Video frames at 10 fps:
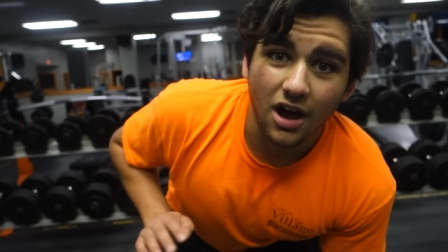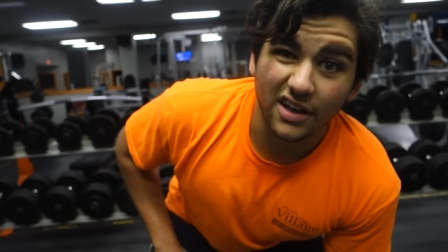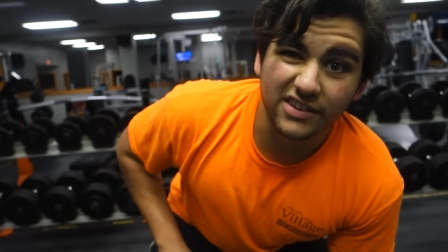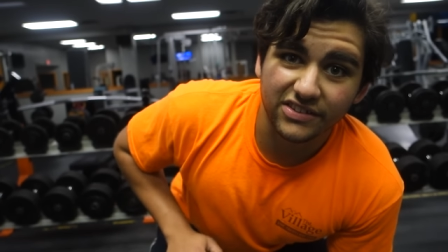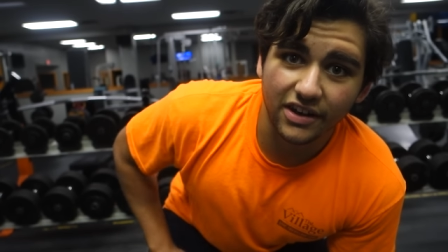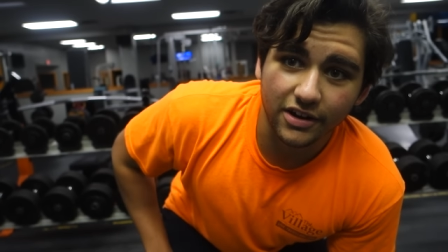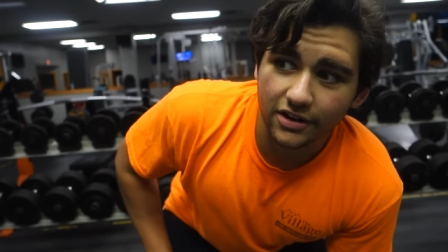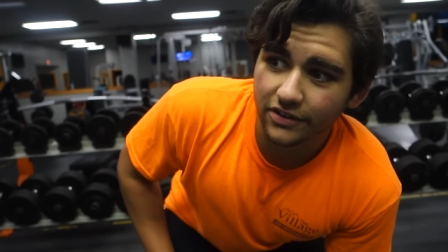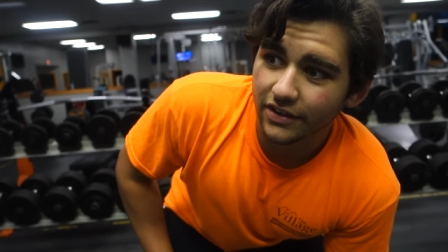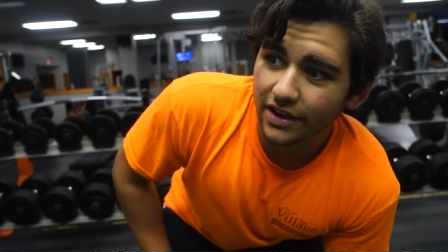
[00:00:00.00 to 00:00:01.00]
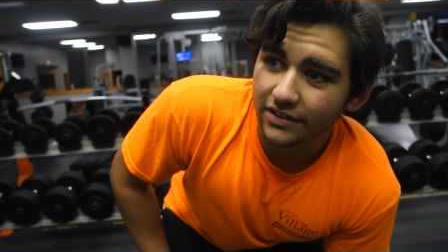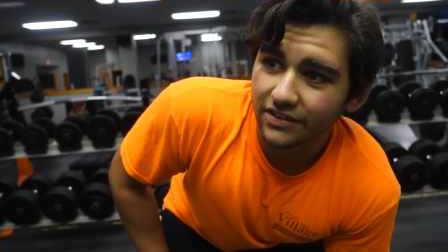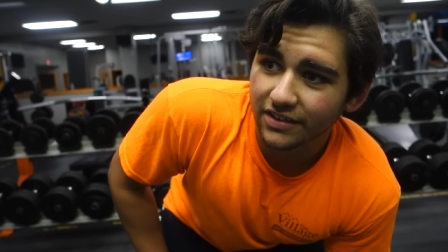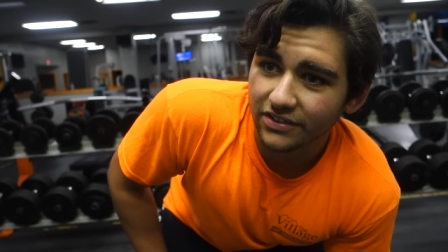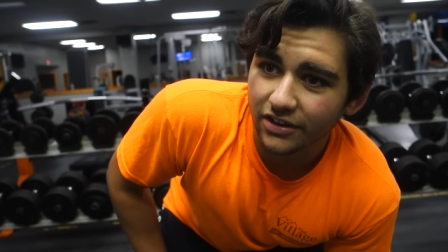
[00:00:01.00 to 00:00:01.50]
on these suckers uh,
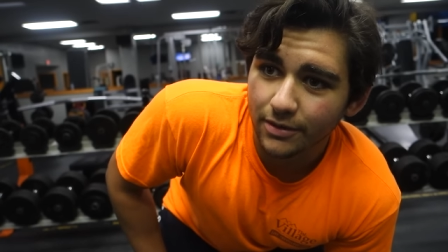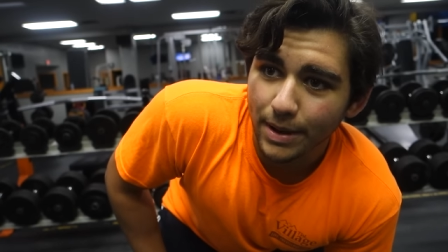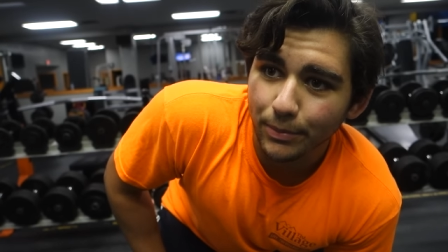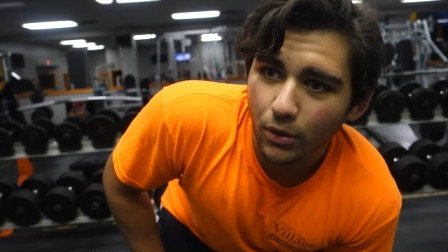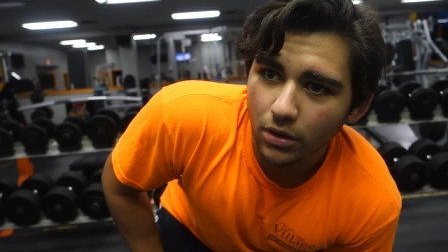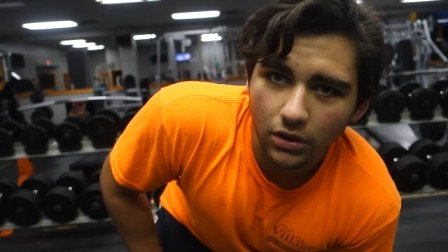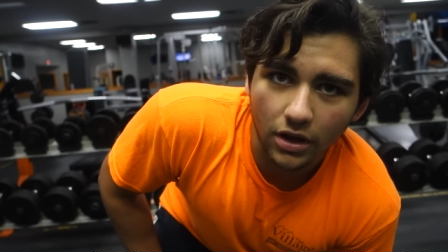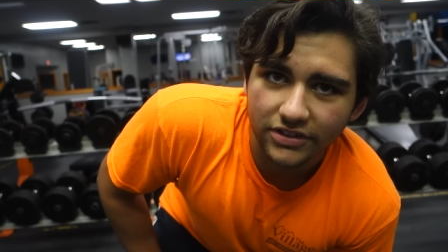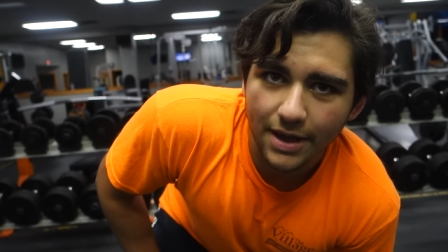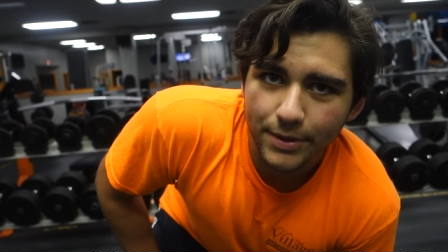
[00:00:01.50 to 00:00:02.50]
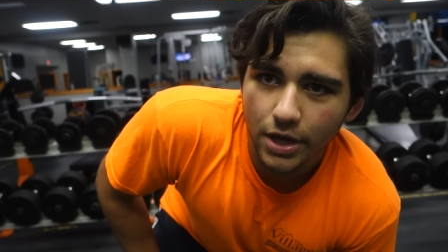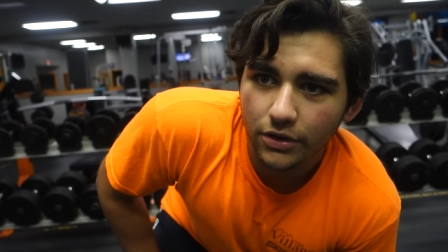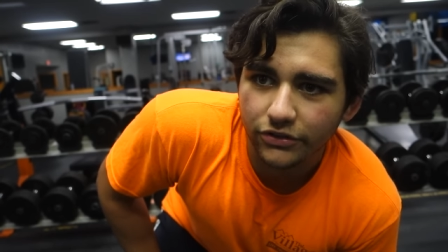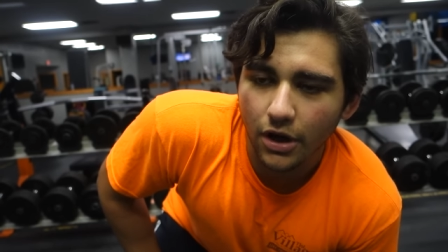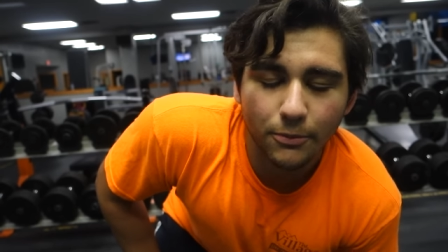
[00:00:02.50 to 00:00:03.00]
since I started my bulk a long time
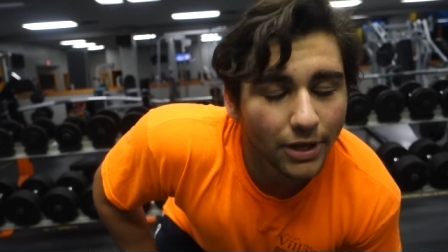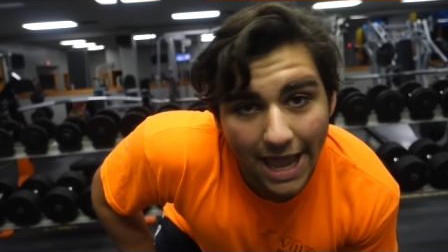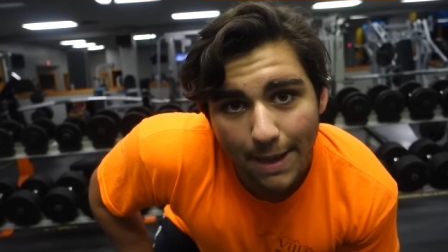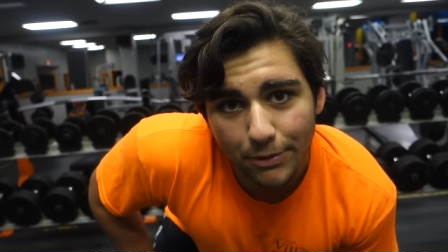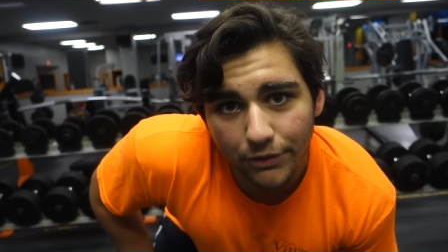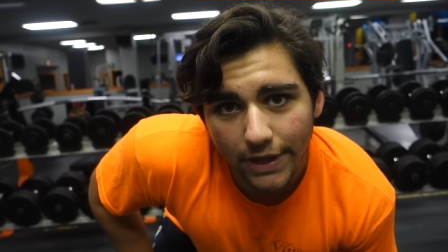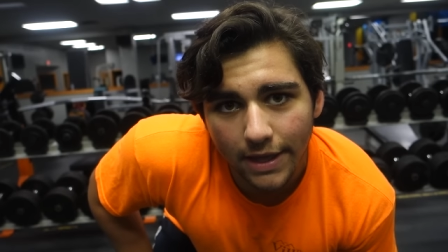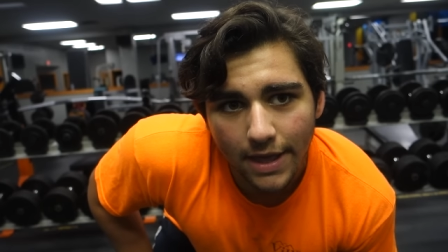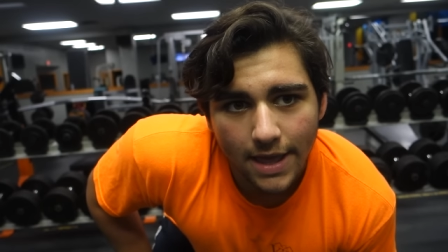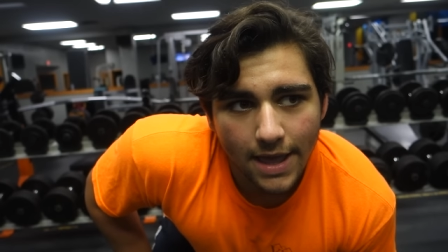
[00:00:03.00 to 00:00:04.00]
ago, so I'm really happy with it.